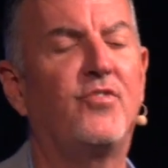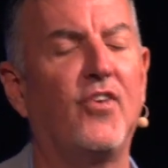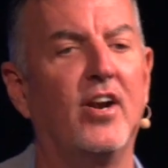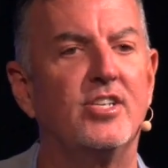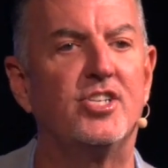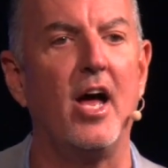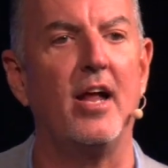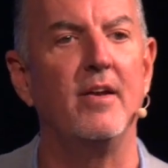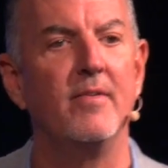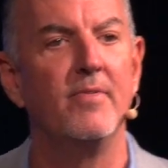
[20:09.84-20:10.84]
for his
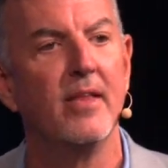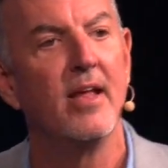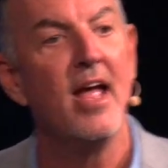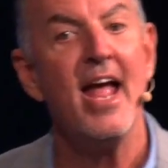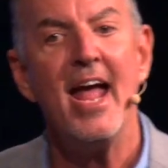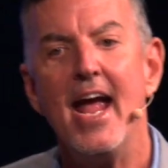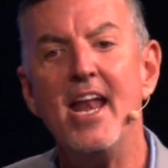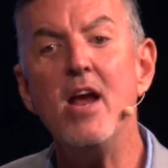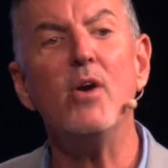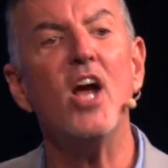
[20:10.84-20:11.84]
son. And
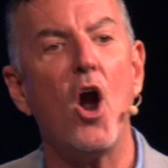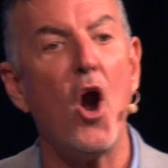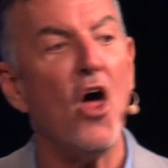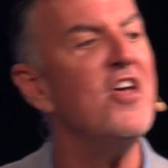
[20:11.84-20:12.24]
here we are on